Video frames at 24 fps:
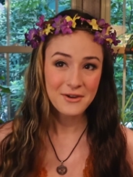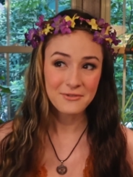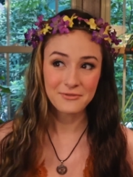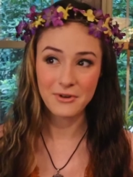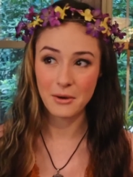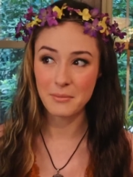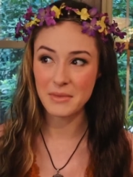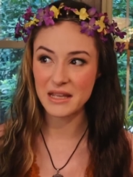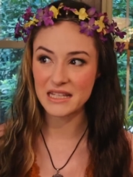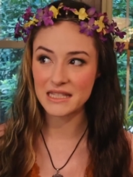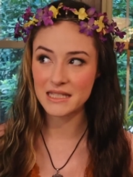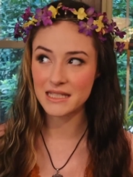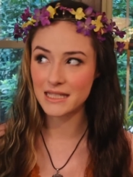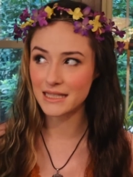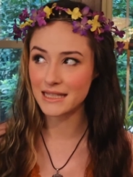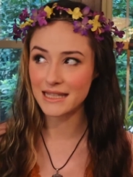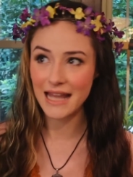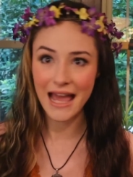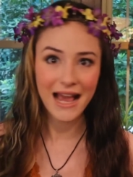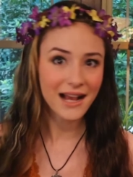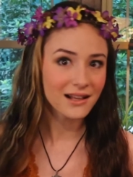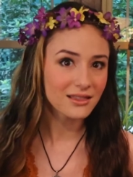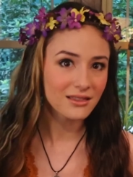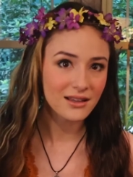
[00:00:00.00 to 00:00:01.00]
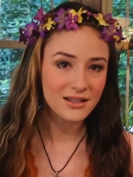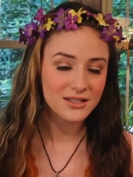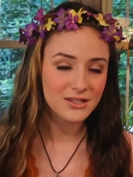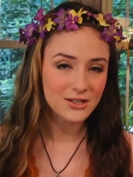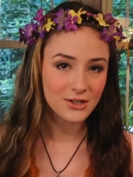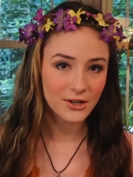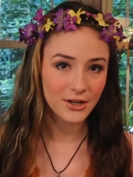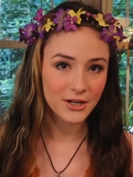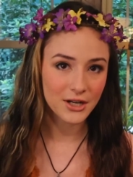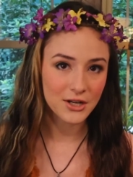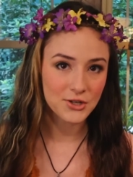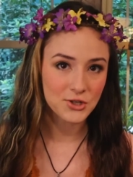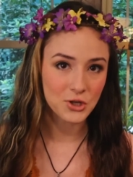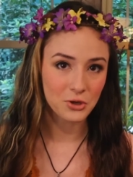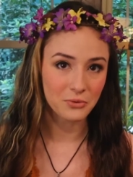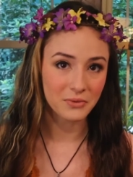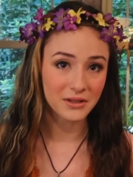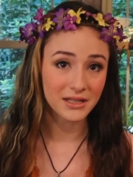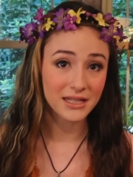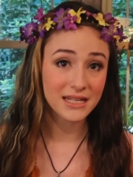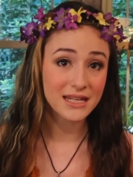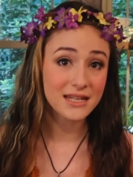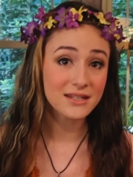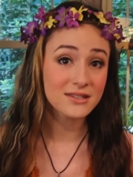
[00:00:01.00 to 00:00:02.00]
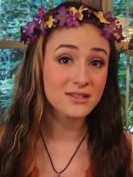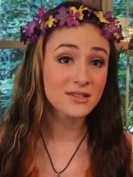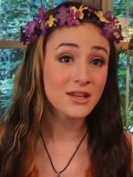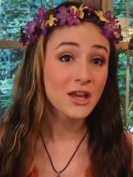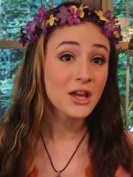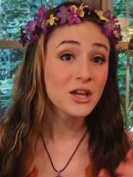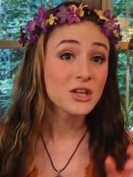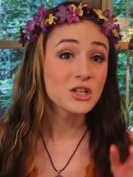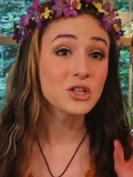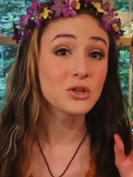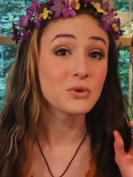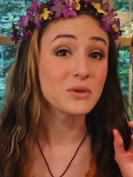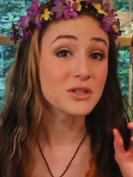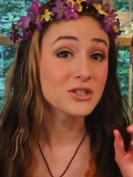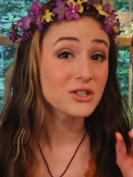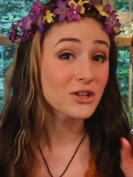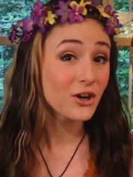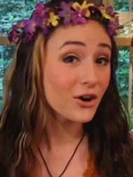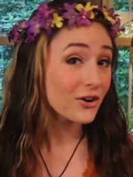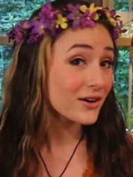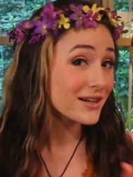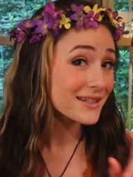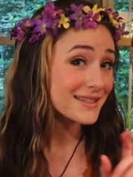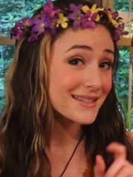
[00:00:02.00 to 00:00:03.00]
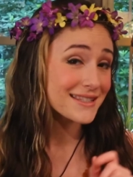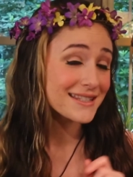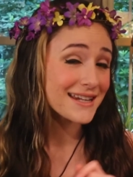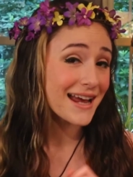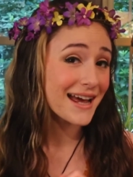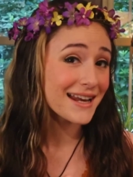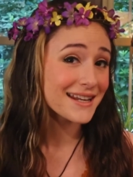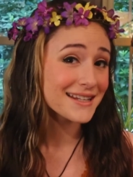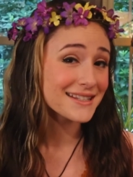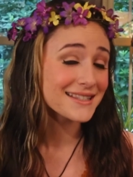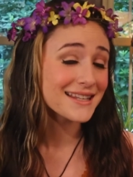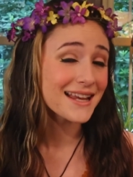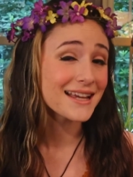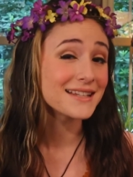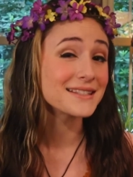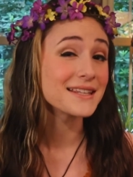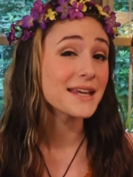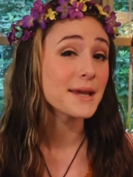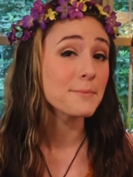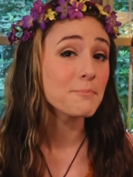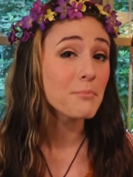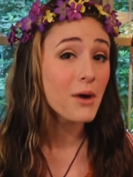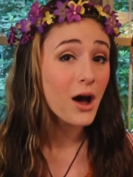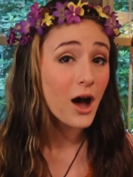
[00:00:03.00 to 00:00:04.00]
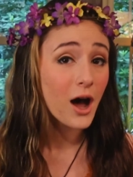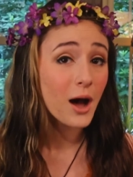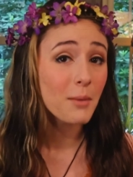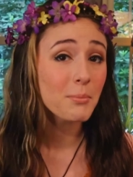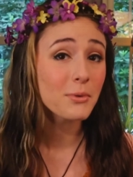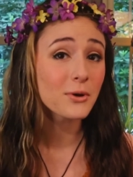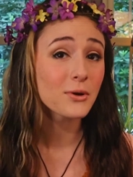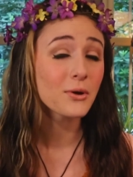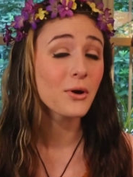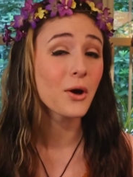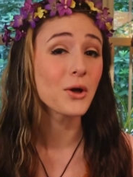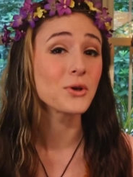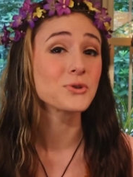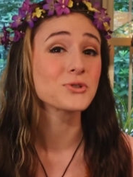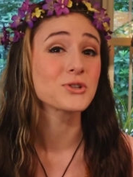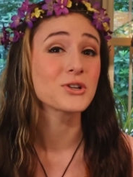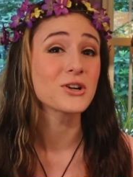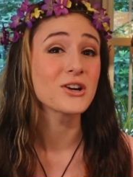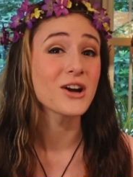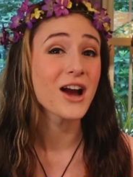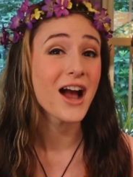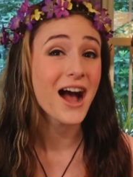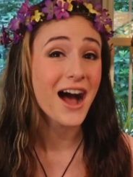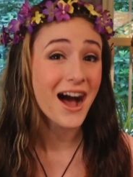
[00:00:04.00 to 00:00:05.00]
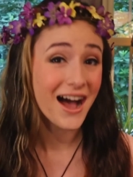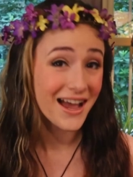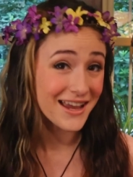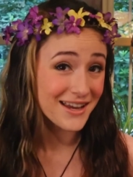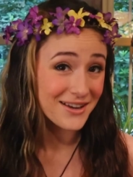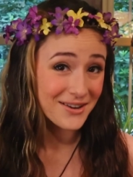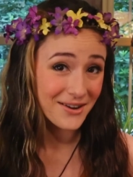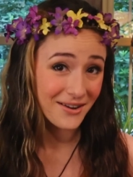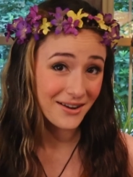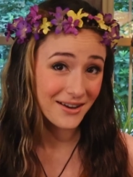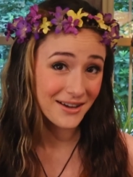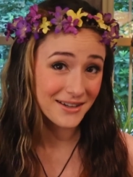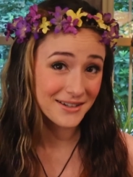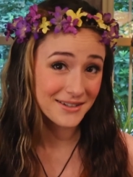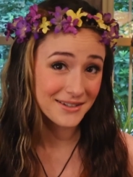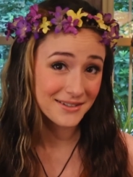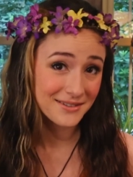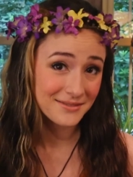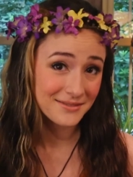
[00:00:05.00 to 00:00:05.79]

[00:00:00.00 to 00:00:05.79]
from its lackluster initial release to its current status as a pop culture icon.